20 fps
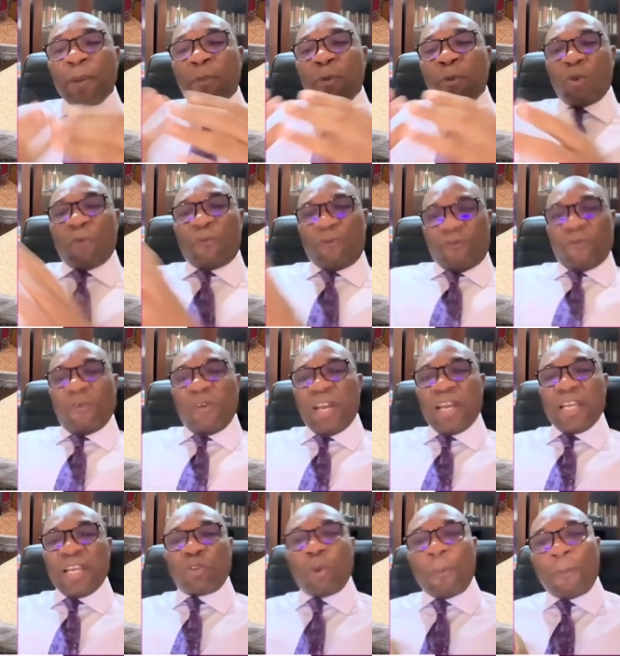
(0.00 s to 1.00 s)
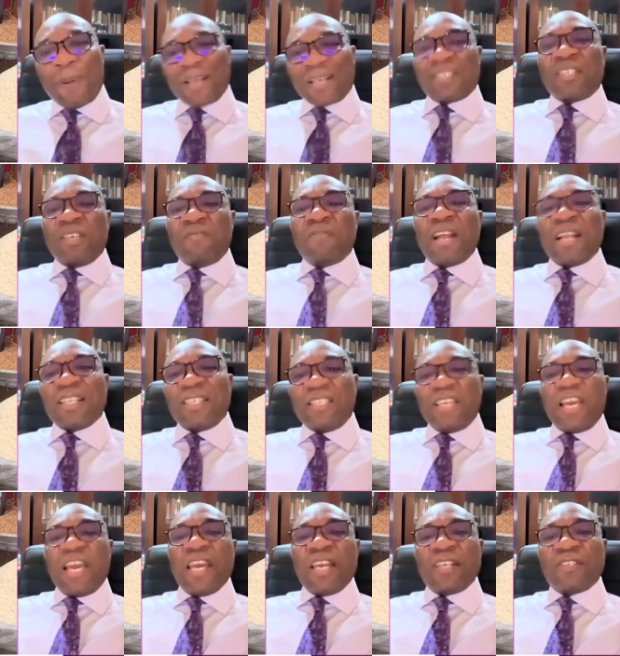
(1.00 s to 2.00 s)
And for people to feel it, to
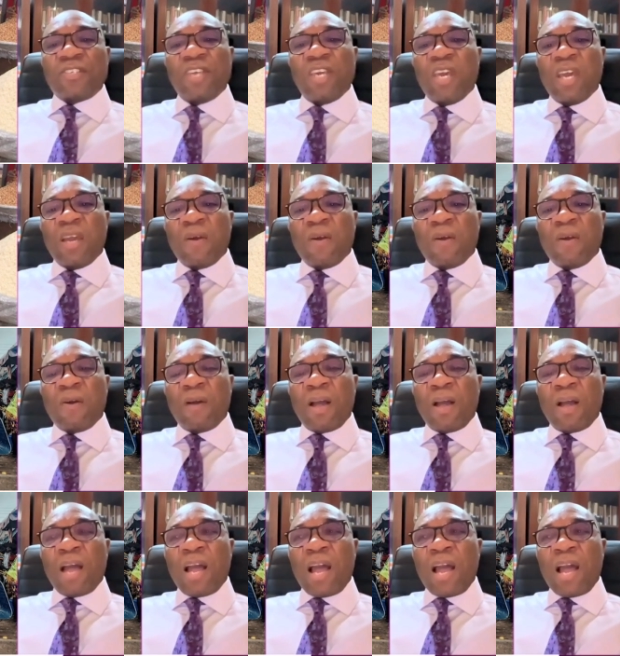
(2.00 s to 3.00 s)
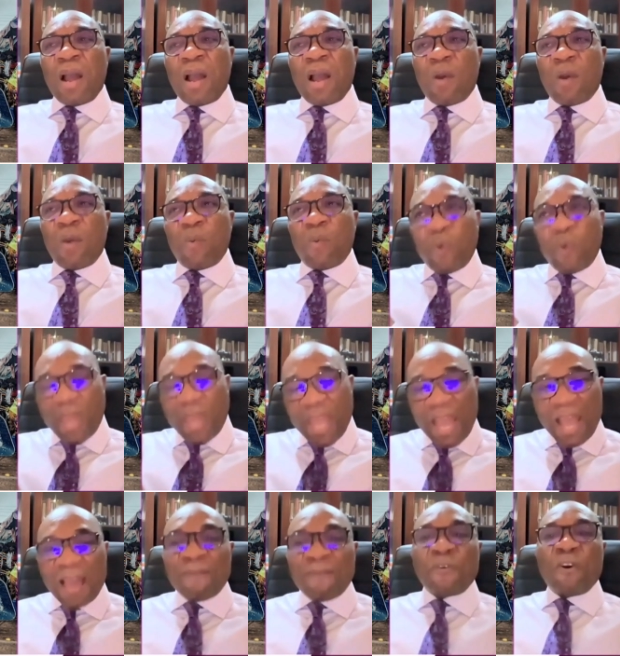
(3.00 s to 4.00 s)
perceive that, yes, uh, we have
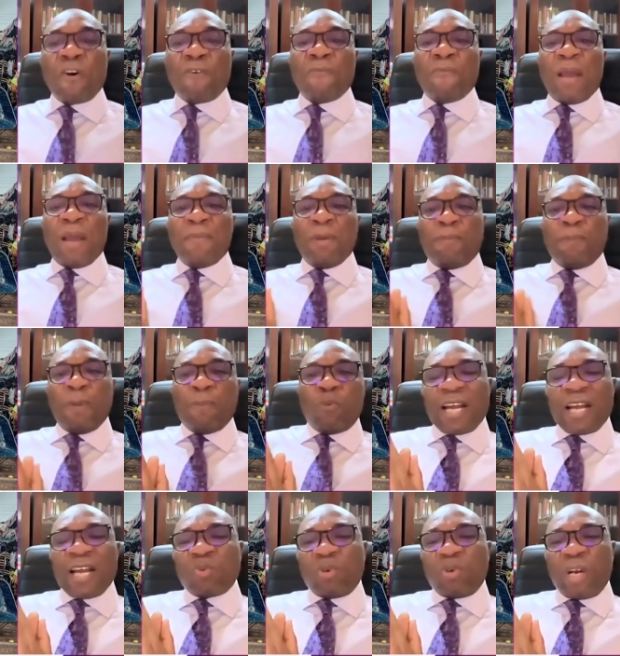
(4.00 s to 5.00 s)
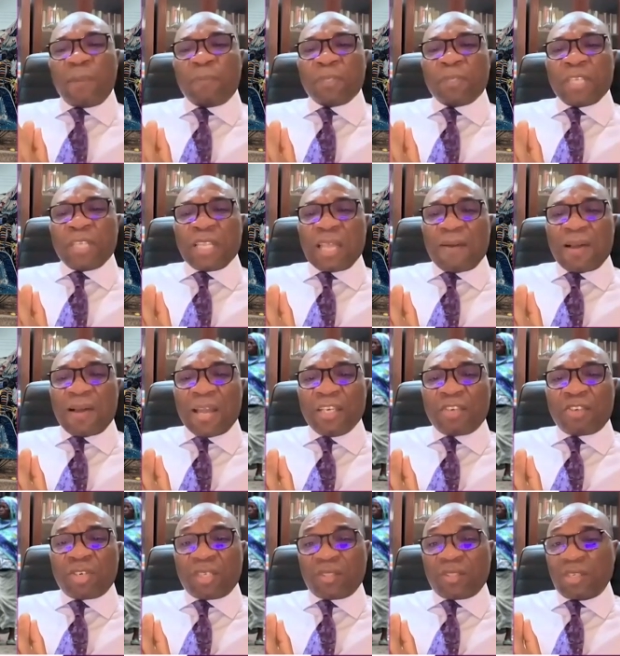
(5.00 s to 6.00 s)
government, I mean, people who are there to represent
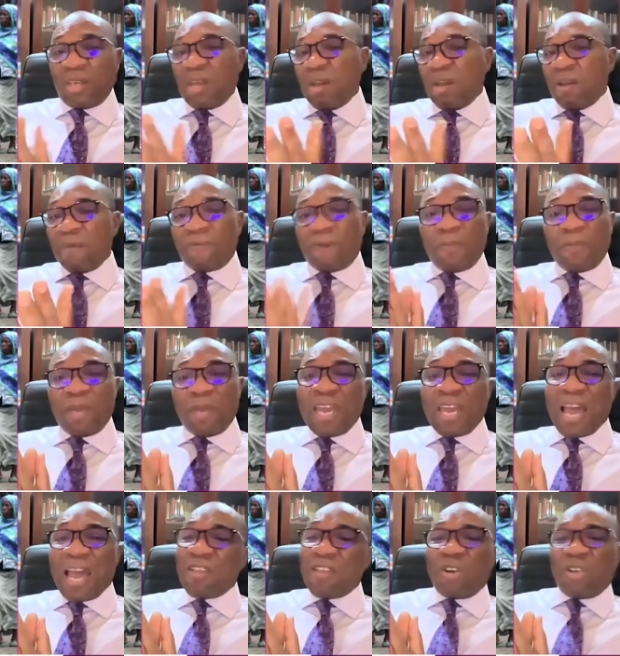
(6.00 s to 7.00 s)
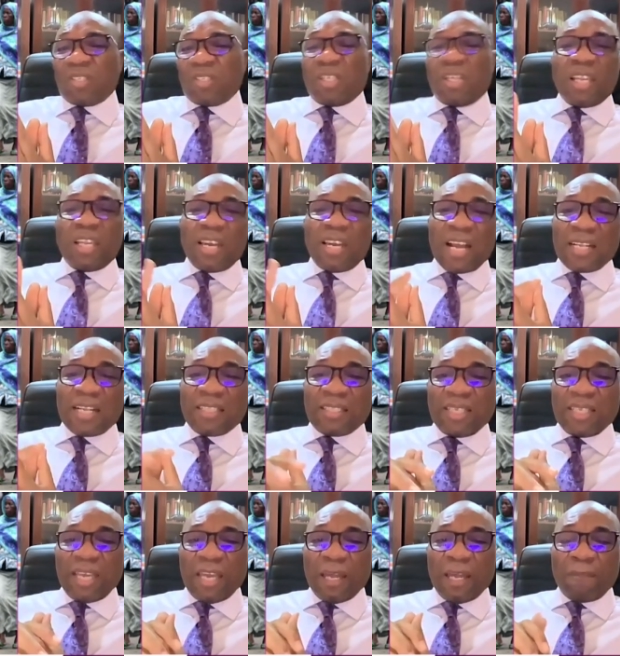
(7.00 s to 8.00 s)
our interest. For me, I just
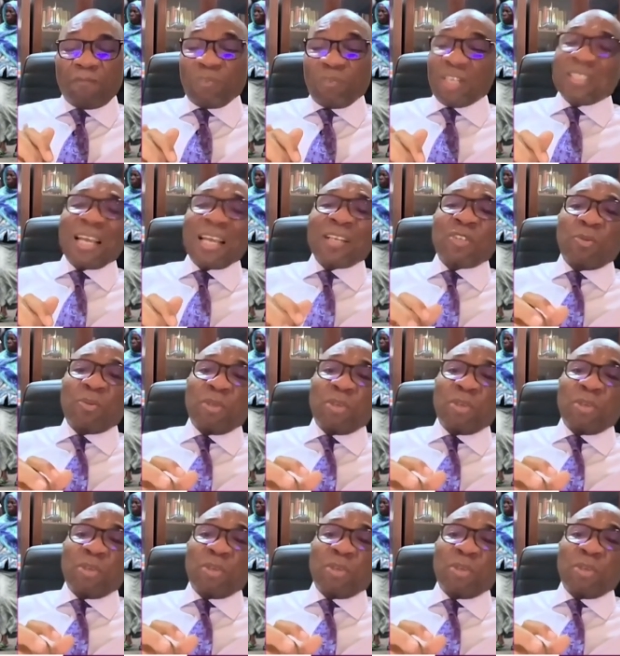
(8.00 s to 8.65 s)
think that uh,